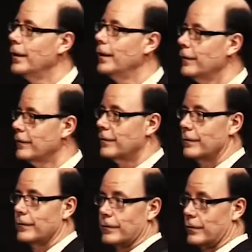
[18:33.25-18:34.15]

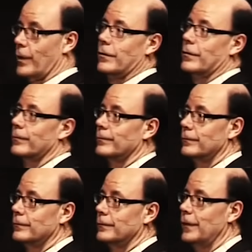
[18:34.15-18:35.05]
his surrender.
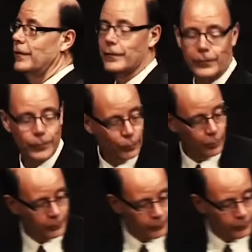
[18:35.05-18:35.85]
He says, Oh,